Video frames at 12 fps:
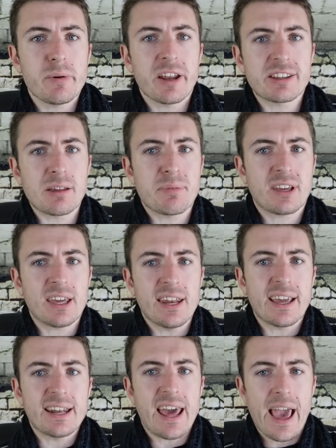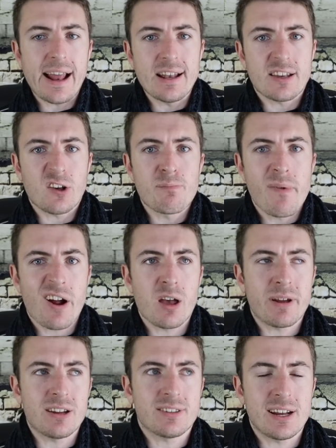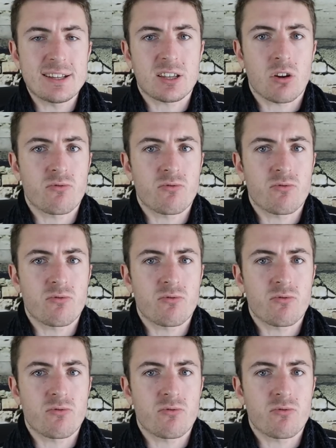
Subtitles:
a bit like the beginning and end of Mario Balotelli's